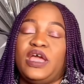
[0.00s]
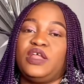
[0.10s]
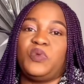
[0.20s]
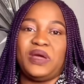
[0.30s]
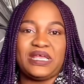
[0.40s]
and
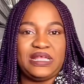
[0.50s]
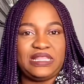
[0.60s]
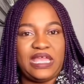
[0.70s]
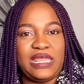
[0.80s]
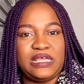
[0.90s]
work in the
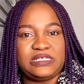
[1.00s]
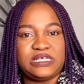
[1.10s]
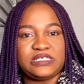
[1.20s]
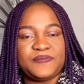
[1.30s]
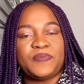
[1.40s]

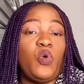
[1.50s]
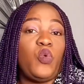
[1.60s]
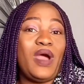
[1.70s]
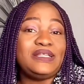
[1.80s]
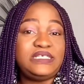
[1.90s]
NHS.
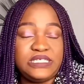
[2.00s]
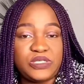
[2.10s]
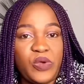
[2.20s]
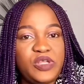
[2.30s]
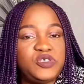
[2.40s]
What is
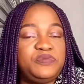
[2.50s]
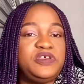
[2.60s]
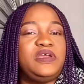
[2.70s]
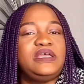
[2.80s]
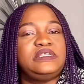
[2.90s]
going to be
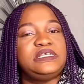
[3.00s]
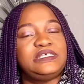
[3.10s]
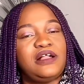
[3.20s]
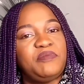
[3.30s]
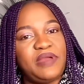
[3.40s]
your
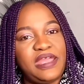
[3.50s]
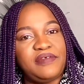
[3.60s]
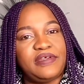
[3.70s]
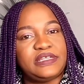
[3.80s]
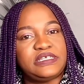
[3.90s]
initial pay
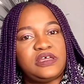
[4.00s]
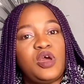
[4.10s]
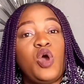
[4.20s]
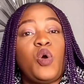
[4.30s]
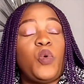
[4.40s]
rate?
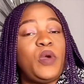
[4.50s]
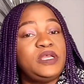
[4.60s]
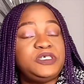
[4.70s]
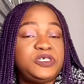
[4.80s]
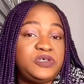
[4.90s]
When
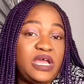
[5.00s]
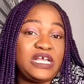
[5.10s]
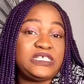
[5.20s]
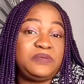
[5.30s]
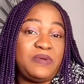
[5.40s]
should you
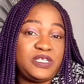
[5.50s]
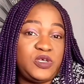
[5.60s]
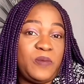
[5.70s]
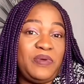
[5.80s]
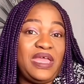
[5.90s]
expect
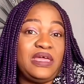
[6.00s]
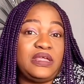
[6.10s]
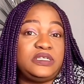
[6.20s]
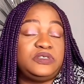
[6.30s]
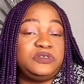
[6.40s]
your pay
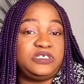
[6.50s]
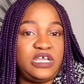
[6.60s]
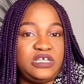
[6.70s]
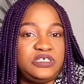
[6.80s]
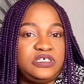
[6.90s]
rate to
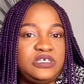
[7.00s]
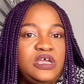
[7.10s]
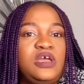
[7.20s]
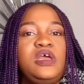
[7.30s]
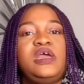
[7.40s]
change?
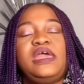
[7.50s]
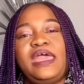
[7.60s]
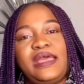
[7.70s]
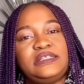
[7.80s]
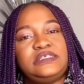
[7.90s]

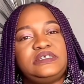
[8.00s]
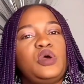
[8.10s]
And